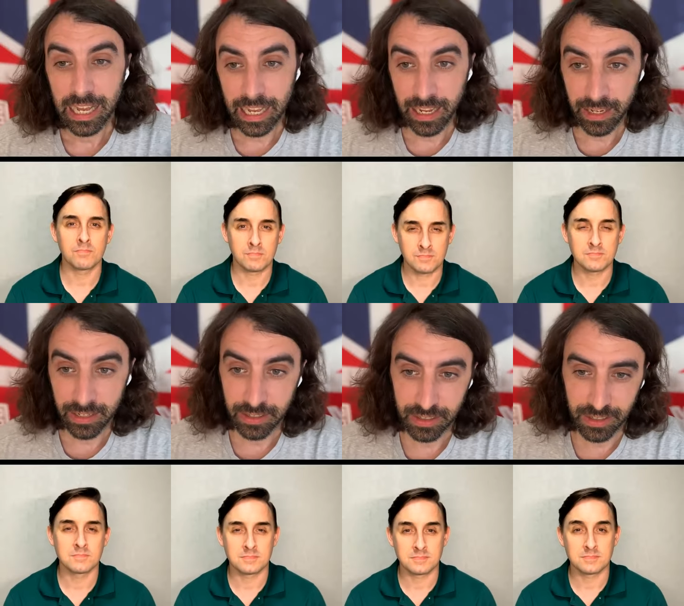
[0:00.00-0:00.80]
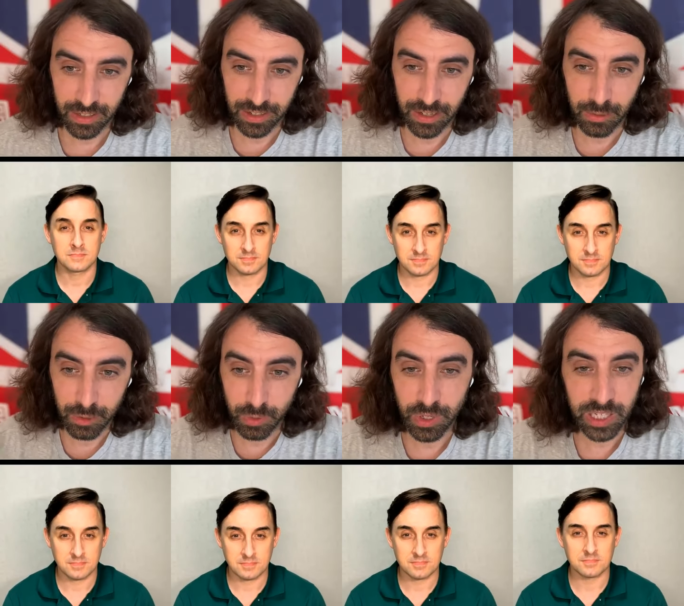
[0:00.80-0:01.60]
Speaker 1: And I
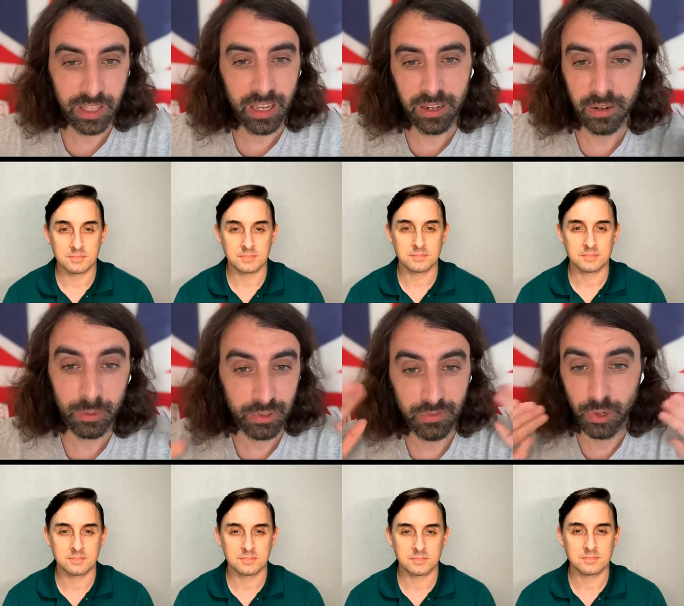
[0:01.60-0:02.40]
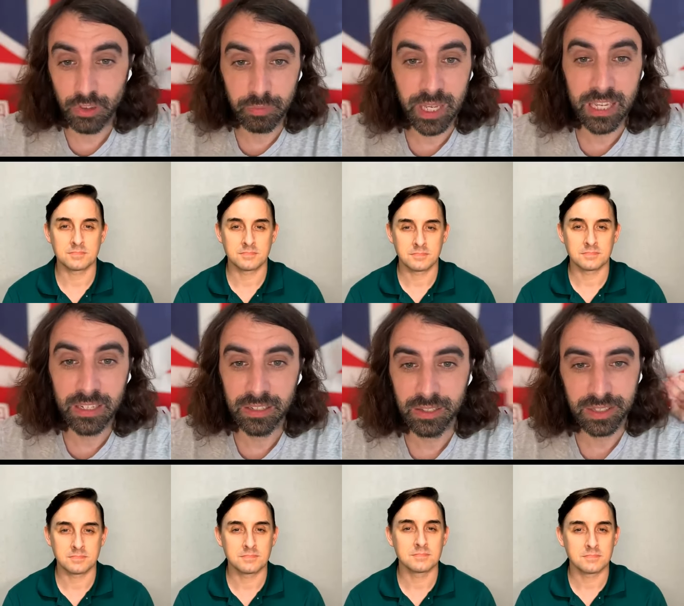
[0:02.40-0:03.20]
was walking there. I was full of
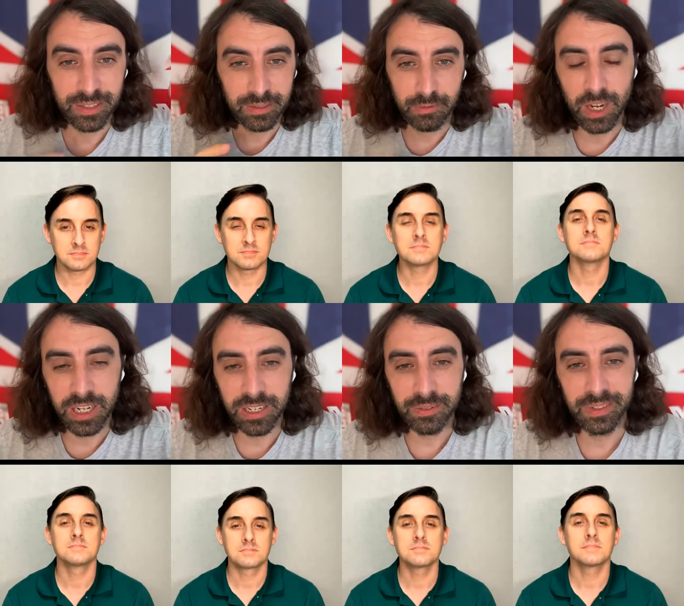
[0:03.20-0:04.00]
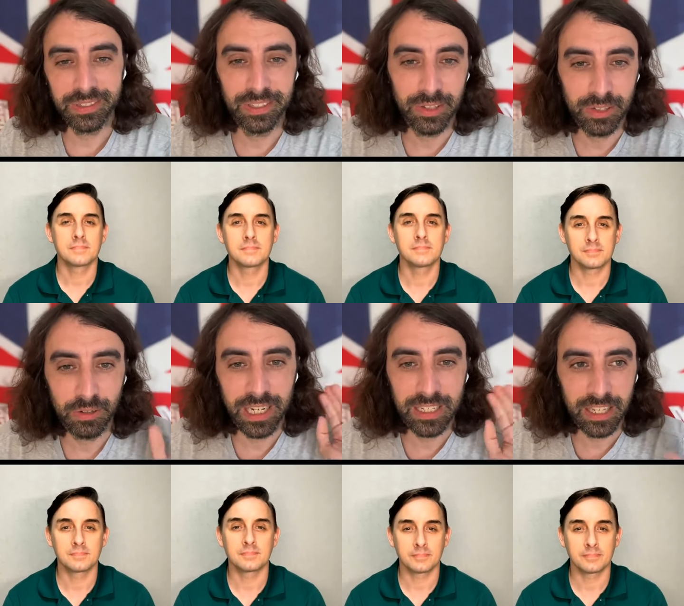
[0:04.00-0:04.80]
beans, running to the
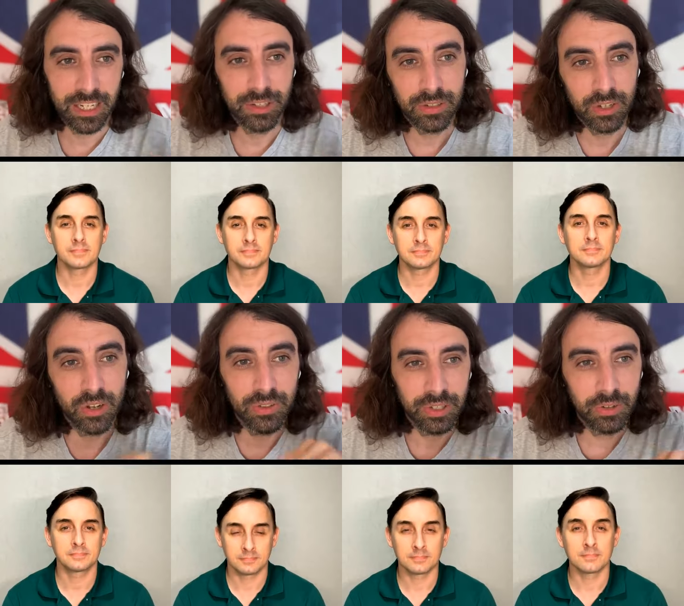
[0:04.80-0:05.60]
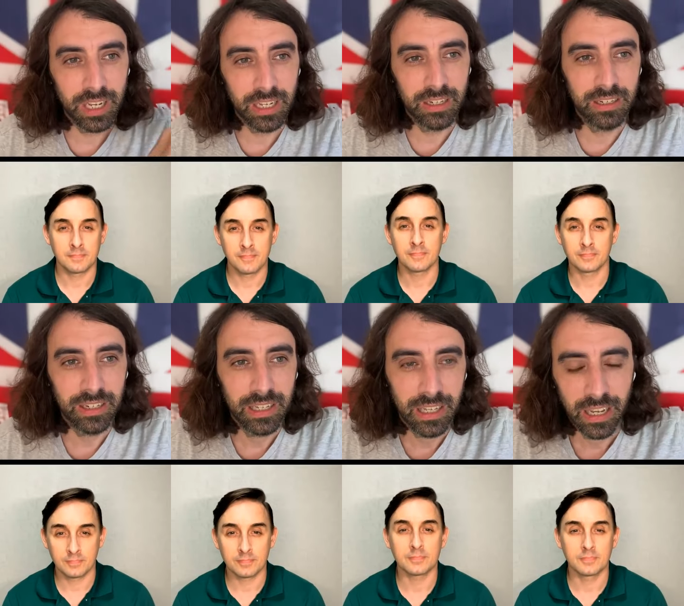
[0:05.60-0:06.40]
train station, got on the train,
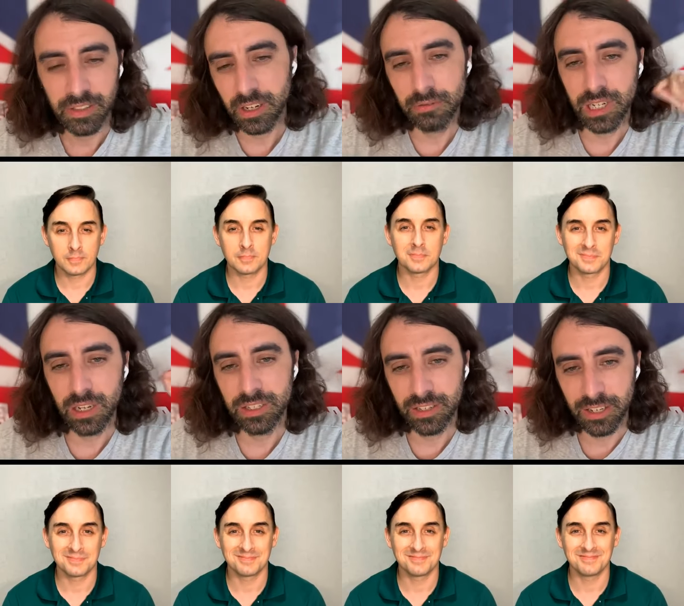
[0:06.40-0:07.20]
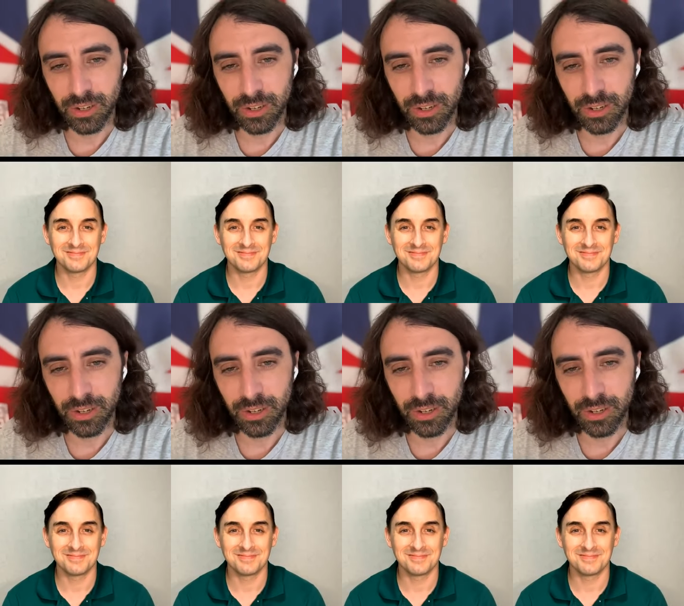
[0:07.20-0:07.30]
and then I realized I